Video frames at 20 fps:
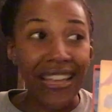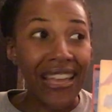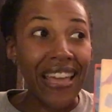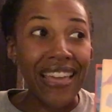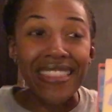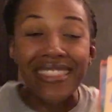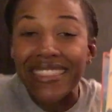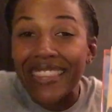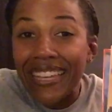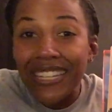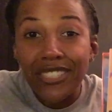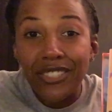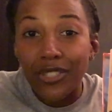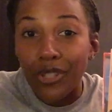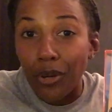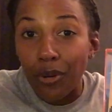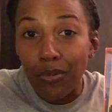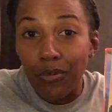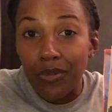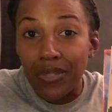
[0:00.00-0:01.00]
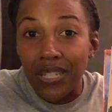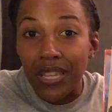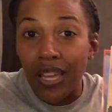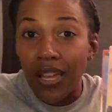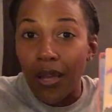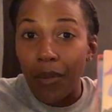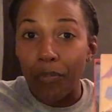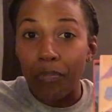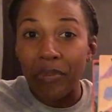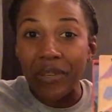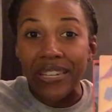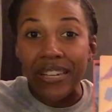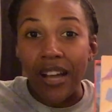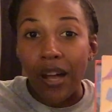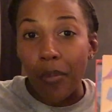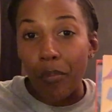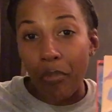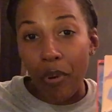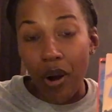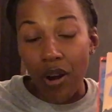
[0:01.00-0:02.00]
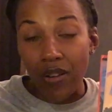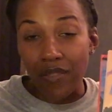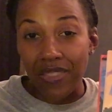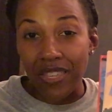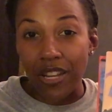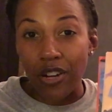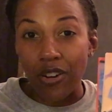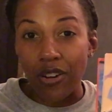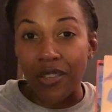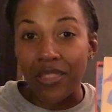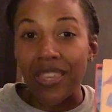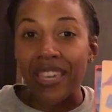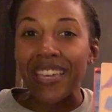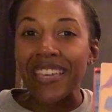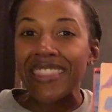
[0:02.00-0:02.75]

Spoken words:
and they don't become part of the earth.